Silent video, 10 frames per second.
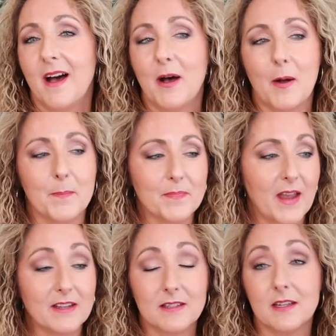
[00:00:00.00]
Um,
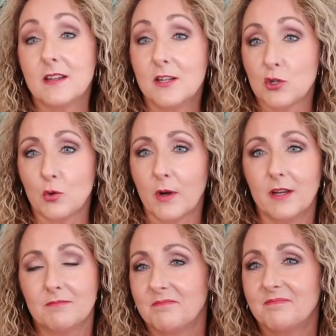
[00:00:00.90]
I did
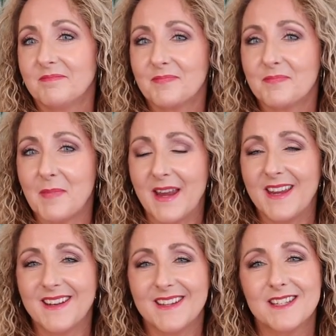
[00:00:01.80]
enjoy
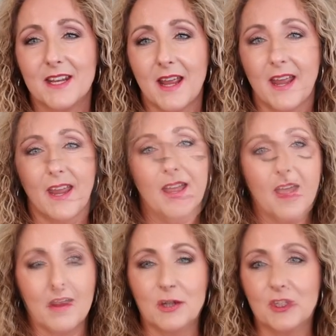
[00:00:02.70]
making it today,
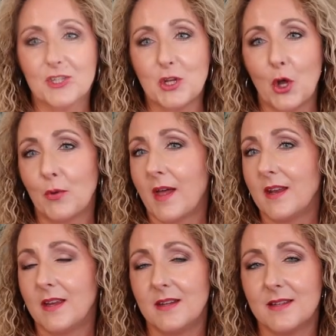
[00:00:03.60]
but just know
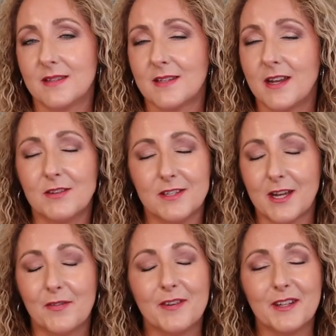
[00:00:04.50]
that it is
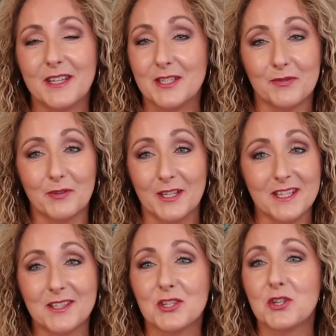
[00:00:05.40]
definitely different.
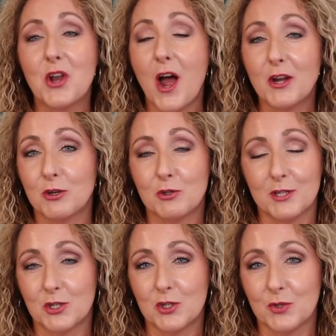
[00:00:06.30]
This is not your
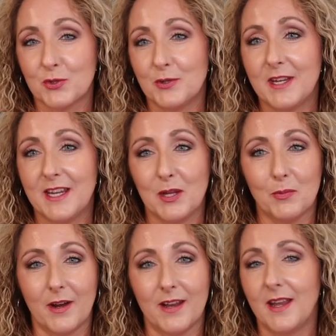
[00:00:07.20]
traditional
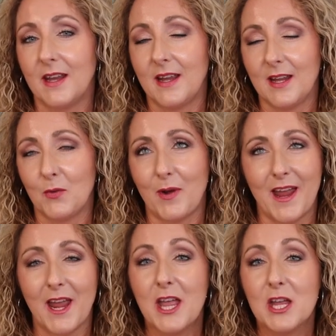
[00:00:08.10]
zucchini bread in any
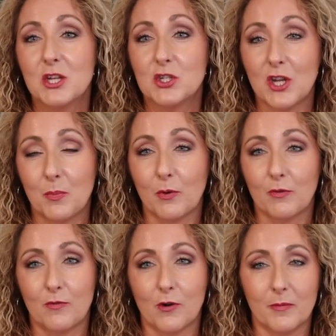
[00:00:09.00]
way, shape,
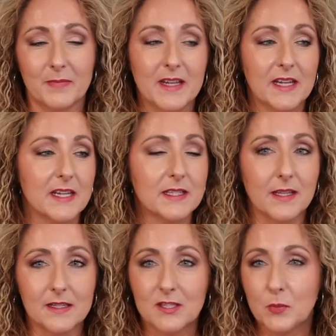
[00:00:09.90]
or form. It's
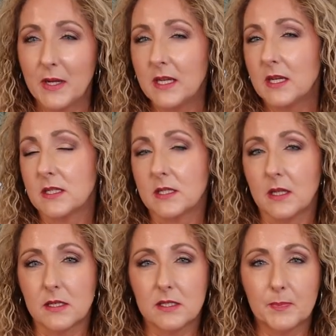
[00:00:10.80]
less sweet, it's
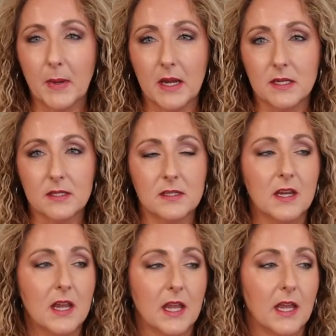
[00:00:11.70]
less
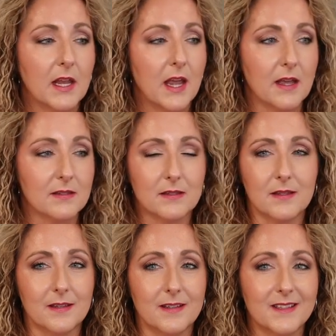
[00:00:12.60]
spiced, it has
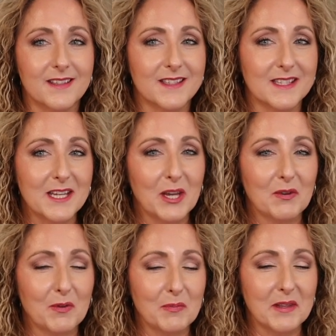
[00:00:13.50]
the
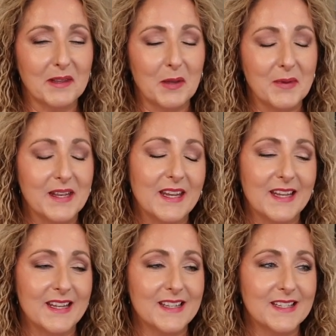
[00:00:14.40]
zing from the lemon
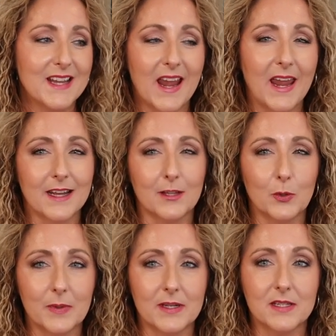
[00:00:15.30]
in it, and a
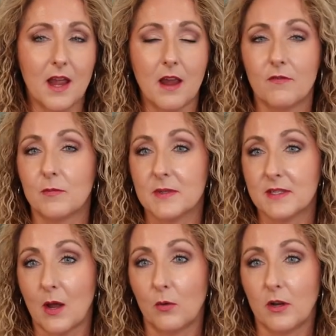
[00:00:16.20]
little bit of tang from the
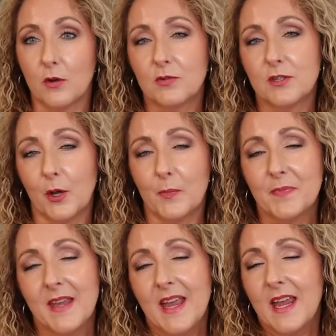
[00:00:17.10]
sourdough. So
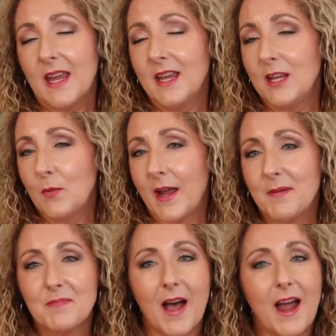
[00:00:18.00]

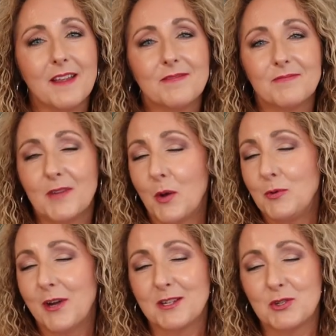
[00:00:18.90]
anyway, I
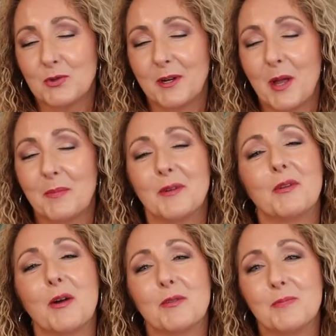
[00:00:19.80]
hope you guys enjoyed coming
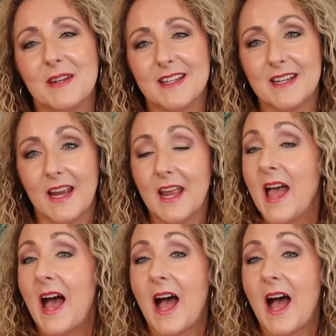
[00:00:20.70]
along with me today.